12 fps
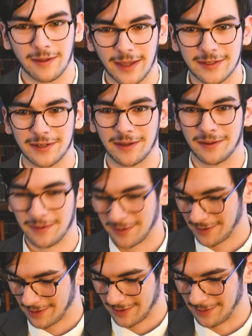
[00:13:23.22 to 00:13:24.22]
That's the
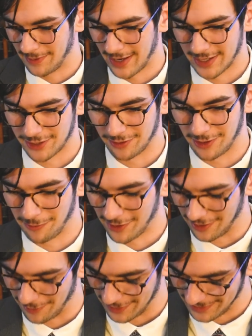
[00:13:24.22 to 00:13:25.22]
pastor you
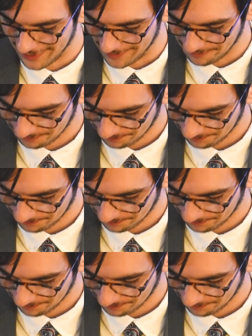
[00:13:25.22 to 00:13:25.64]
want right there.